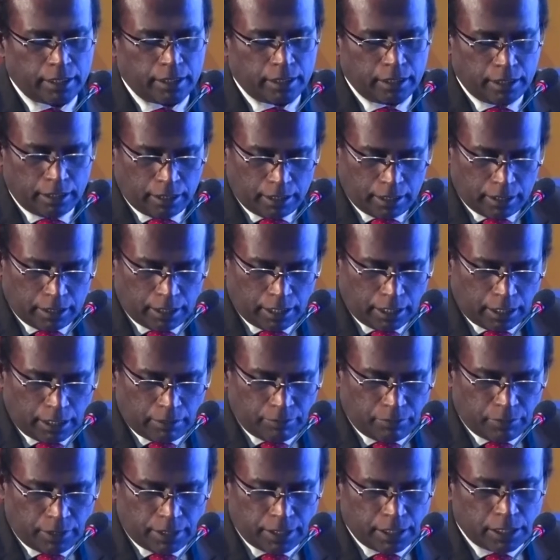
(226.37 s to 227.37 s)
The
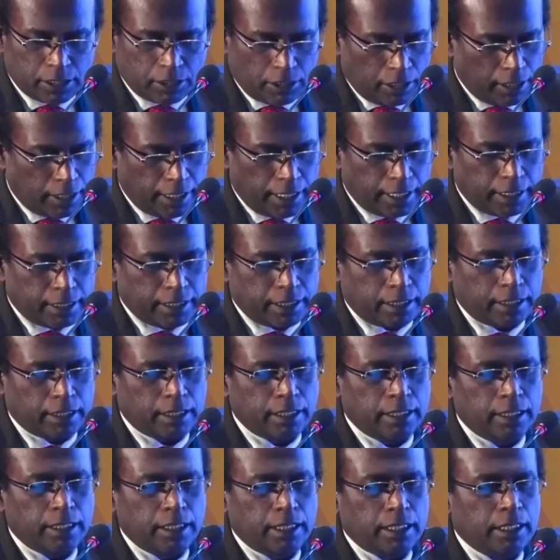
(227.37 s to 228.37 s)
circumference is lengthened,
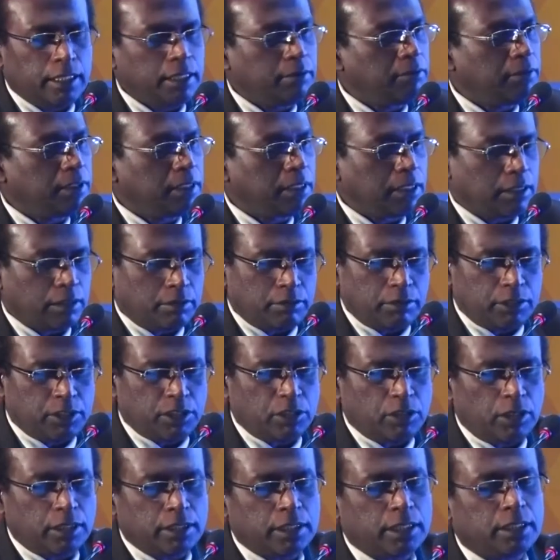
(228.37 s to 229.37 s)
which
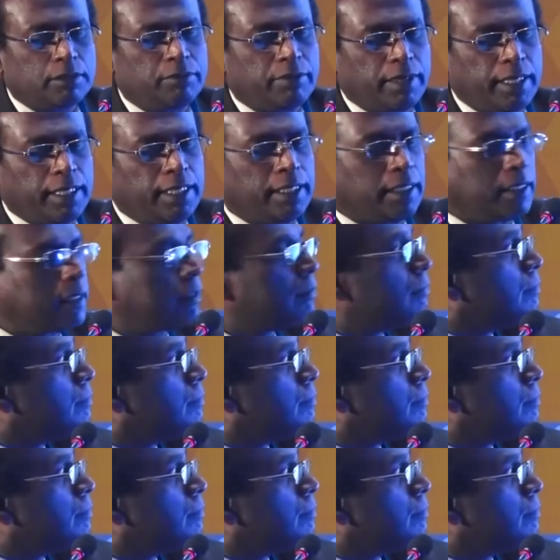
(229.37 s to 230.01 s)
causes failure.